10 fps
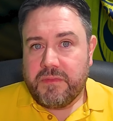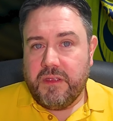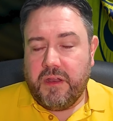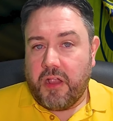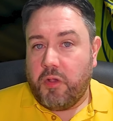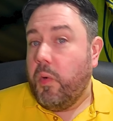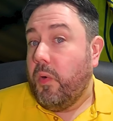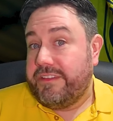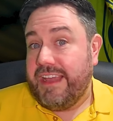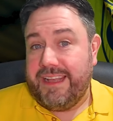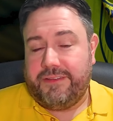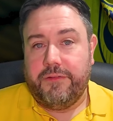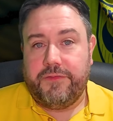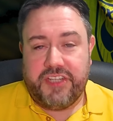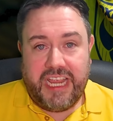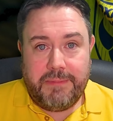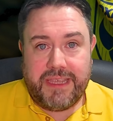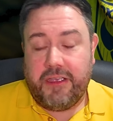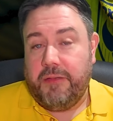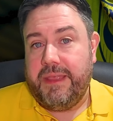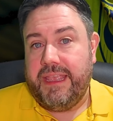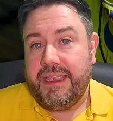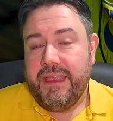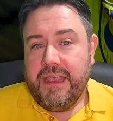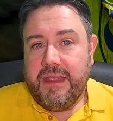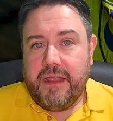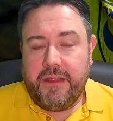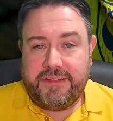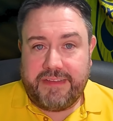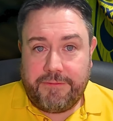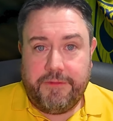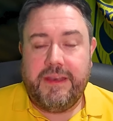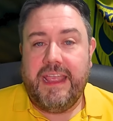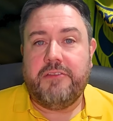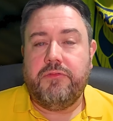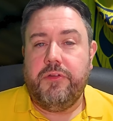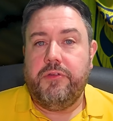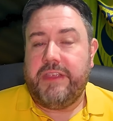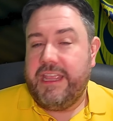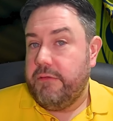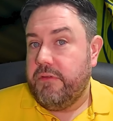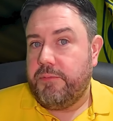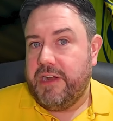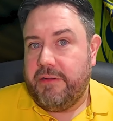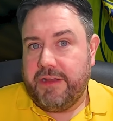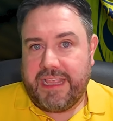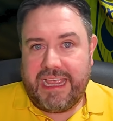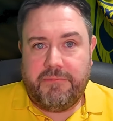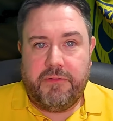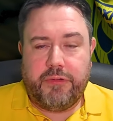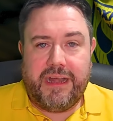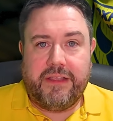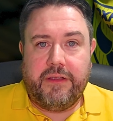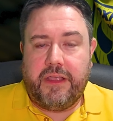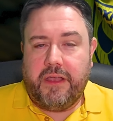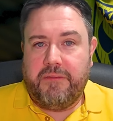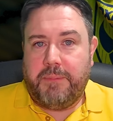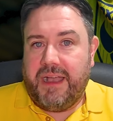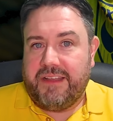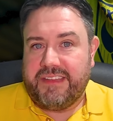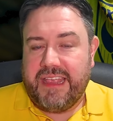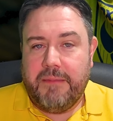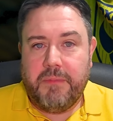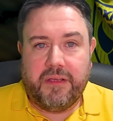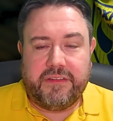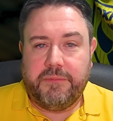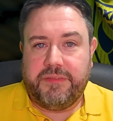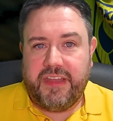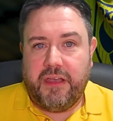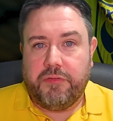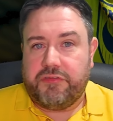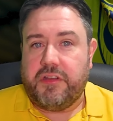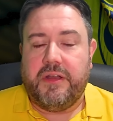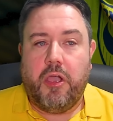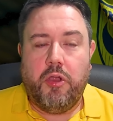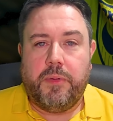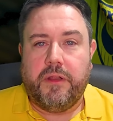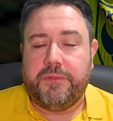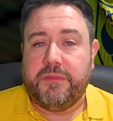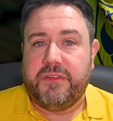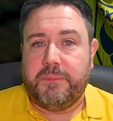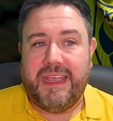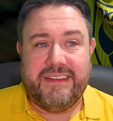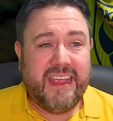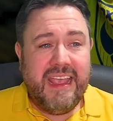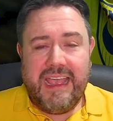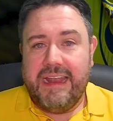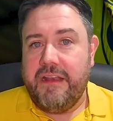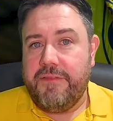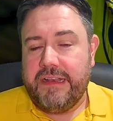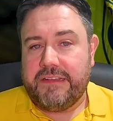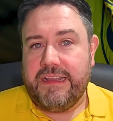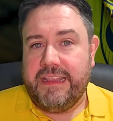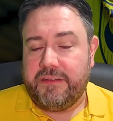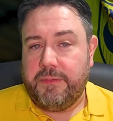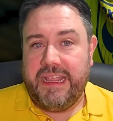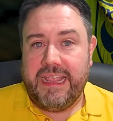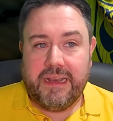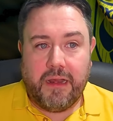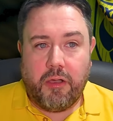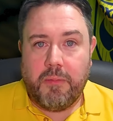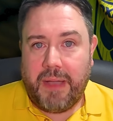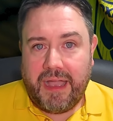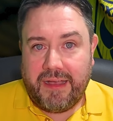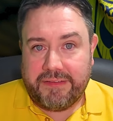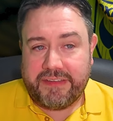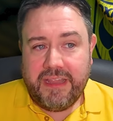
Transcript: a quartet of Jamie Cumming, Stefan Negru, Kieran Brown and Cameron Branigan kind of passing it amongst themselves, trying to open up some space, and then eventually someone hitting a long pass.